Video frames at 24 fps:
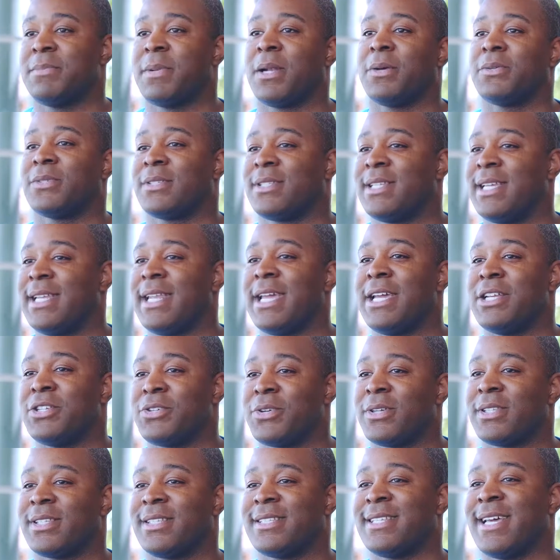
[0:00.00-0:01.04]
but I was a
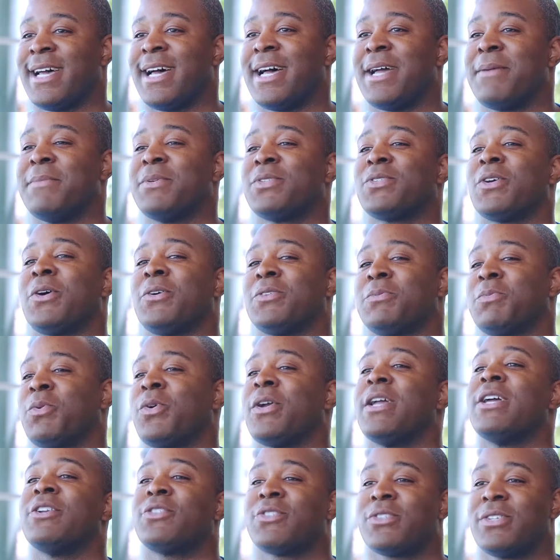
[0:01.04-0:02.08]
teenager at the time, and so I was
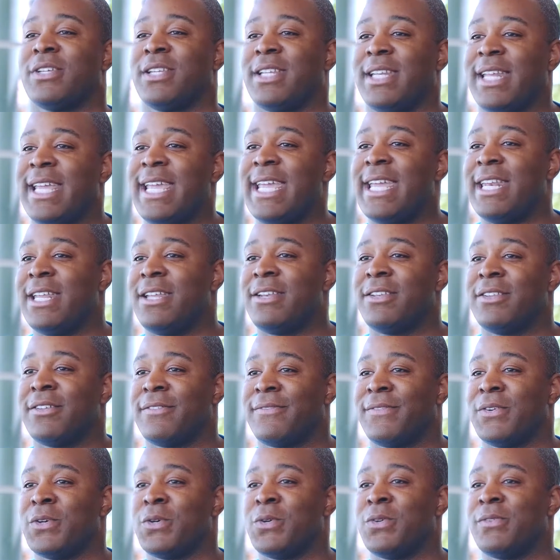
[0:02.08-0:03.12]
more interested in eating the
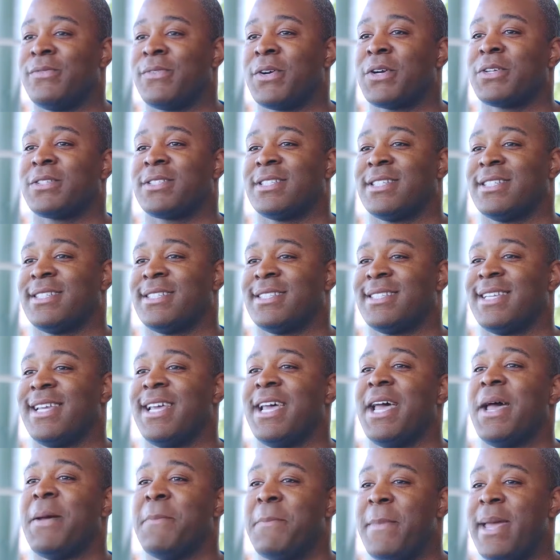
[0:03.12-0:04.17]
food versus
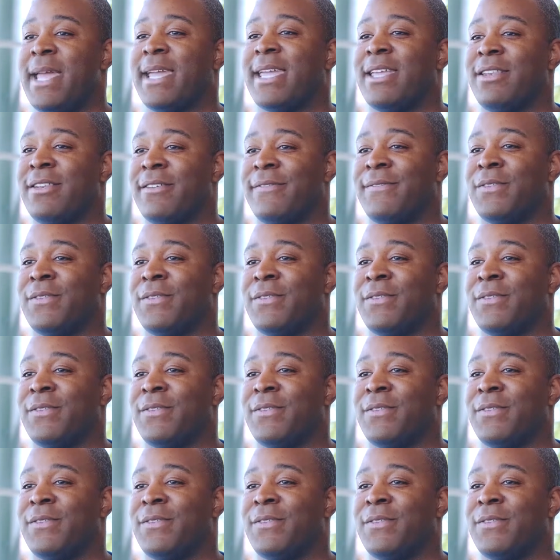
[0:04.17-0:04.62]
making the